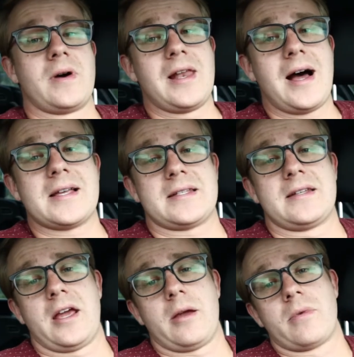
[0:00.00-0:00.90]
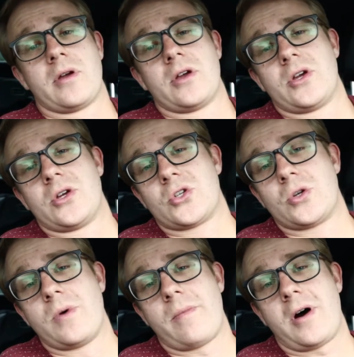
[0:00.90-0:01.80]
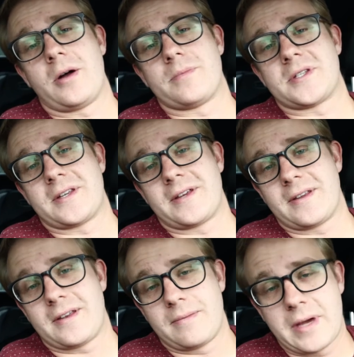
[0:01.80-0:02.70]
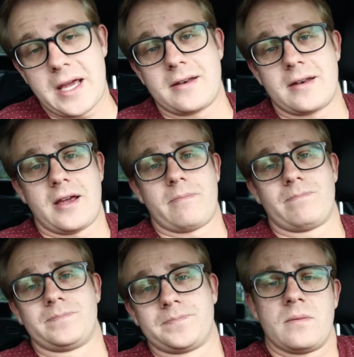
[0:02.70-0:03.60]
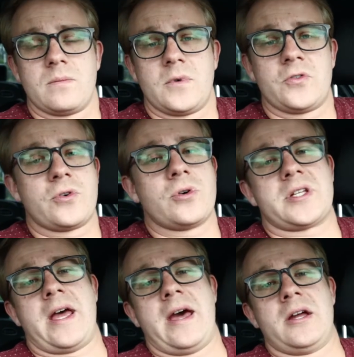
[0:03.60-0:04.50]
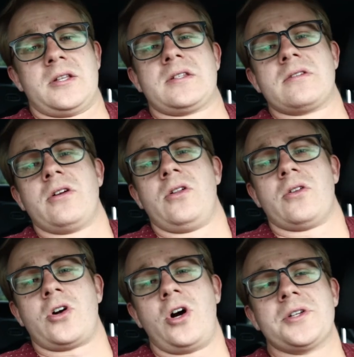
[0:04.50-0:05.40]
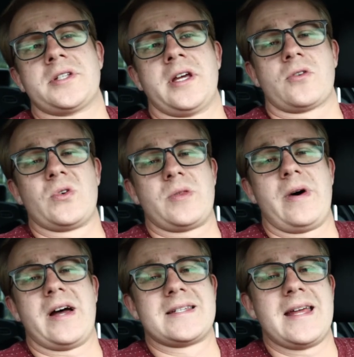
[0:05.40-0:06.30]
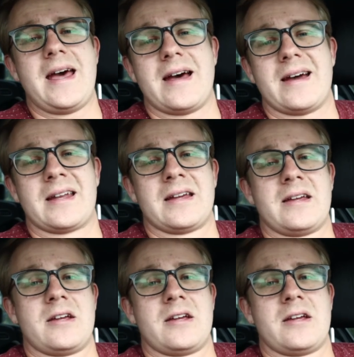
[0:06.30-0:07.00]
my last name to my mom's maiden name. Of course, I had still contact with my dad,